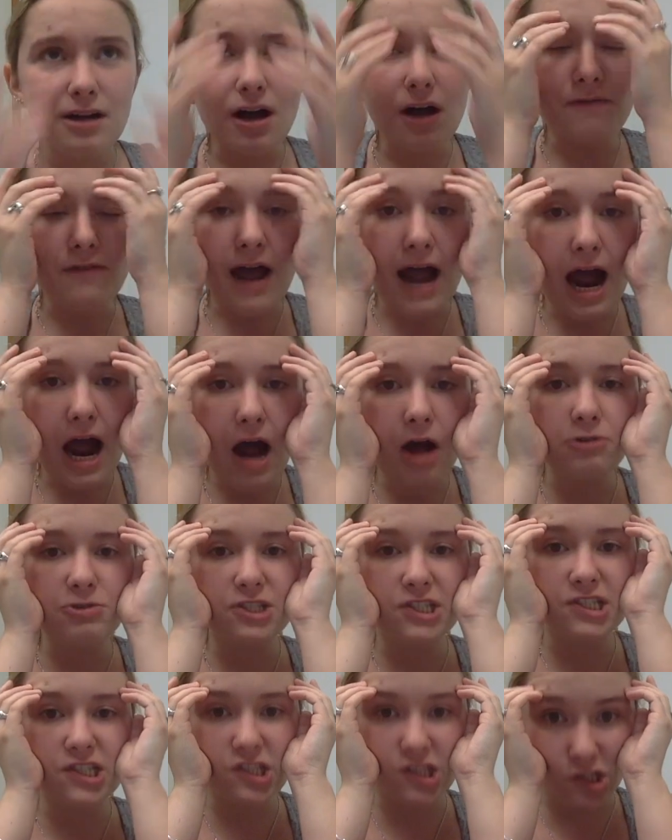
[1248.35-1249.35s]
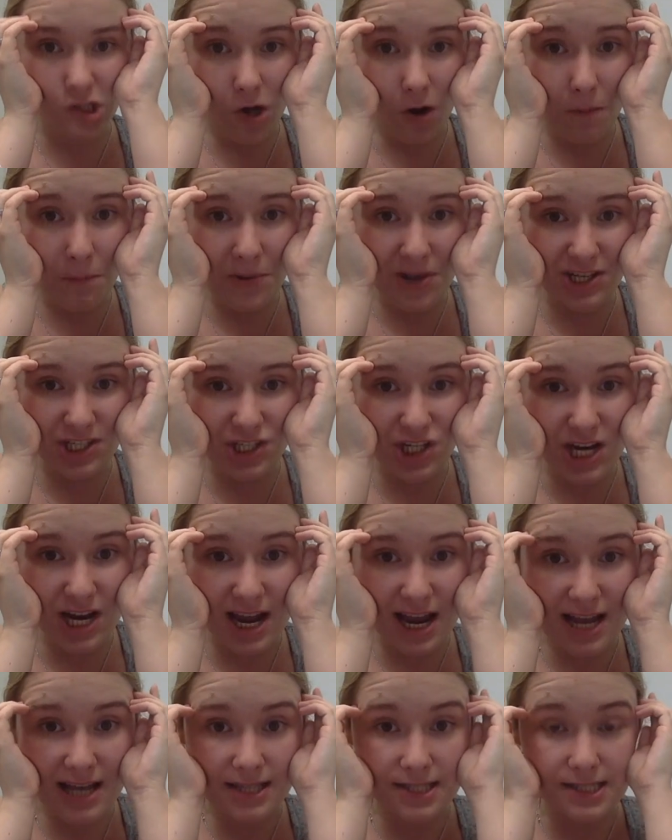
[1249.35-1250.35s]
of how stupid she
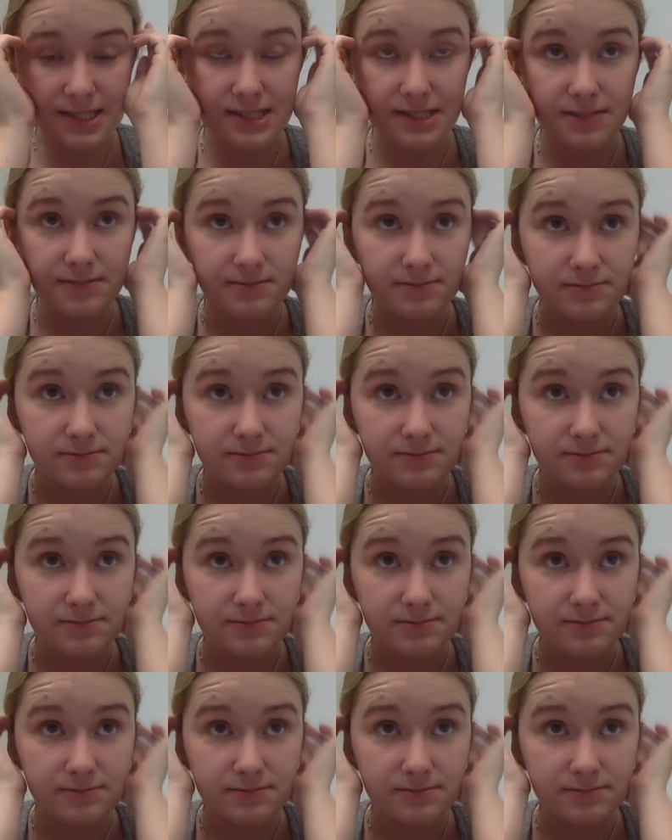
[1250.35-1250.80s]
is.